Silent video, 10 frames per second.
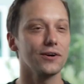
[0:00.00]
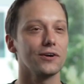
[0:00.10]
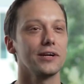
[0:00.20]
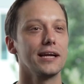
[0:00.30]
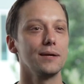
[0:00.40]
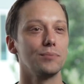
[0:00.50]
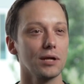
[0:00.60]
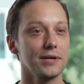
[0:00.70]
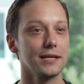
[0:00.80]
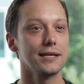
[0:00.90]
are a
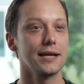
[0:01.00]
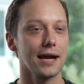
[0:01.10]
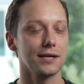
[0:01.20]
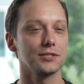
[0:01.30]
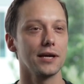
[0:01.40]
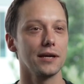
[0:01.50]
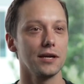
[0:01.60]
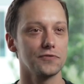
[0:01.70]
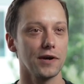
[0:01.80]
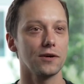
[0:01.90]
plumbing, gas, and
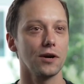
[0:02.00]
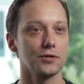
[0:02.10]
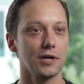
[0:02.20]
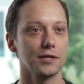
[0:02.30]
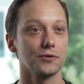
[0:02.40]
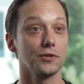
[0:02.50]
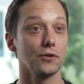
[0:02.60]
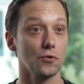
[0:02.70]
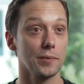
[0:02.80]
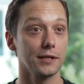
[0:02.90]
HVAC contractor in the
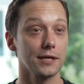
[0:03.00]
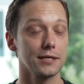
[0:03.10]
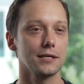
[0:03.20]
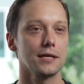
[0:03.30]
Lower Mainland.